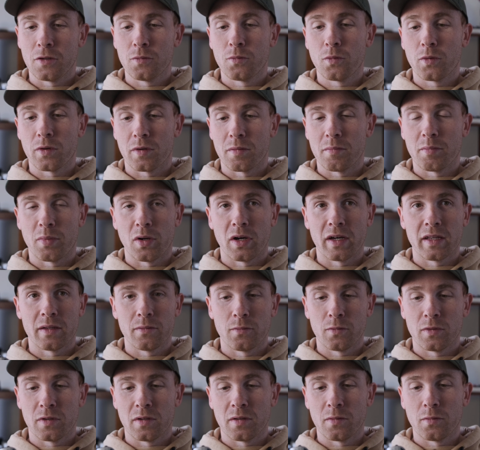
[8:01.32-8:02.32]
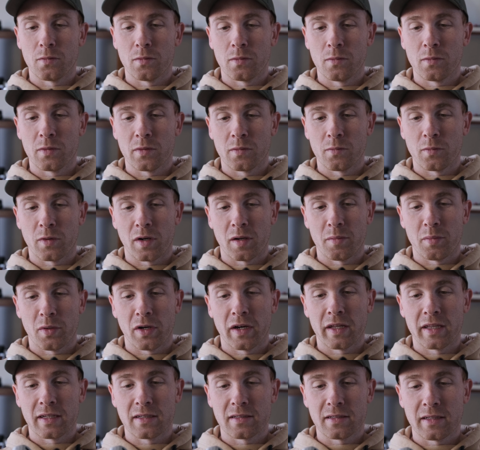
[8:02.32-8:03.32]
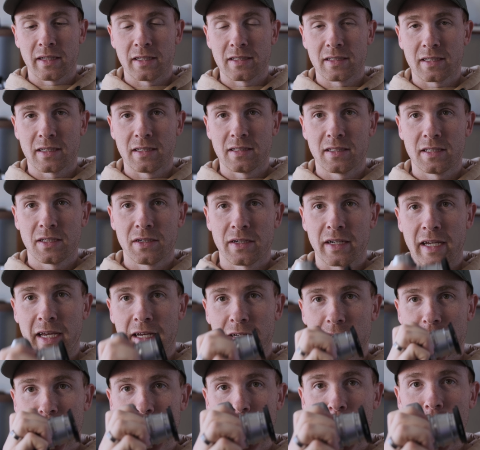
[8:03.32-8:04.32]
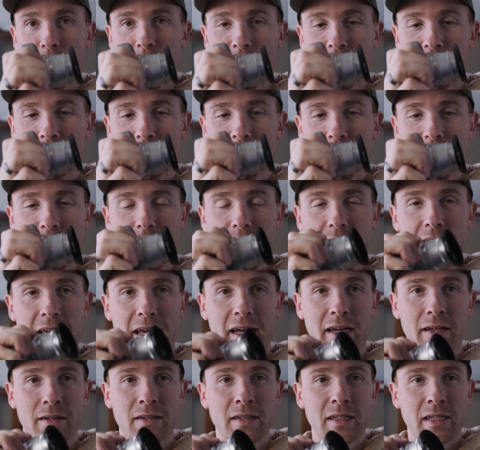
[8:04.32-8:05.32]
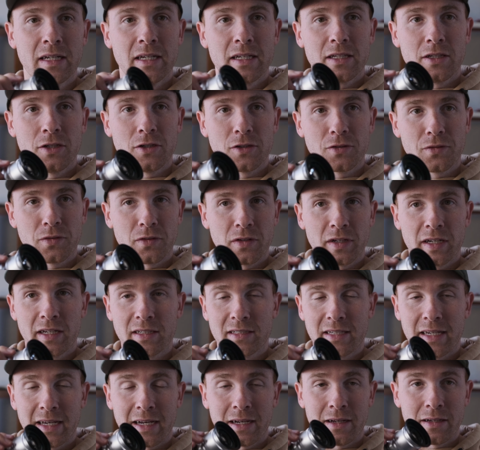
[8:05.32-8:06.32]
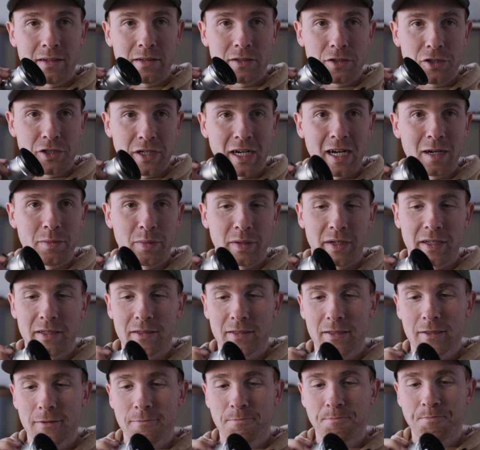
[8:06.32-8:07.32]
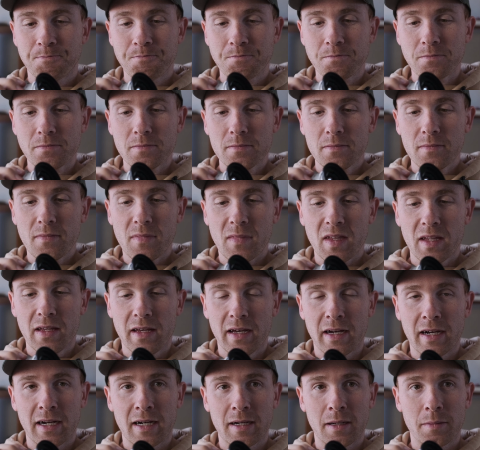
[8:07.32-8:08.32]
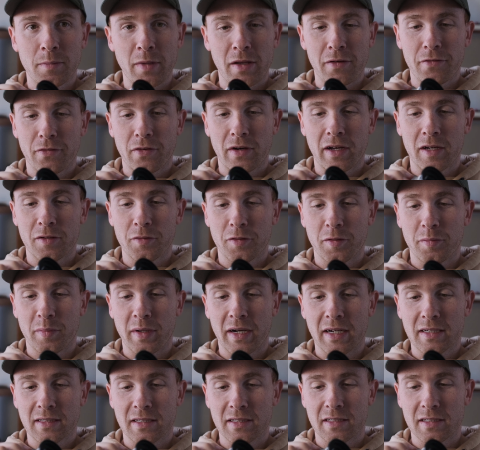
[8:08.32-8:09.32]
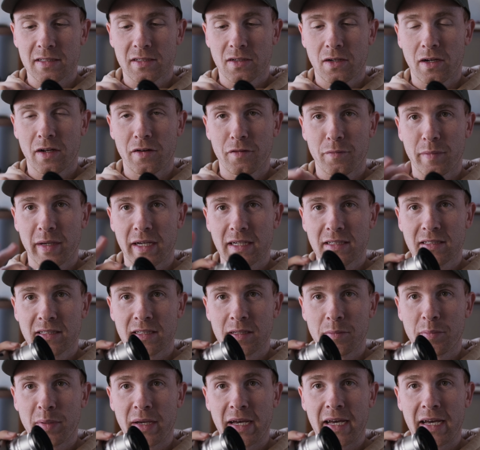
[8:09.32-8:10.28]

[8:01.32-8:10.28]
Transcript: wouldn't want to buy this lens, considering how small it is, how useful it is, how sharp it is. And for $100, it just kind of makes the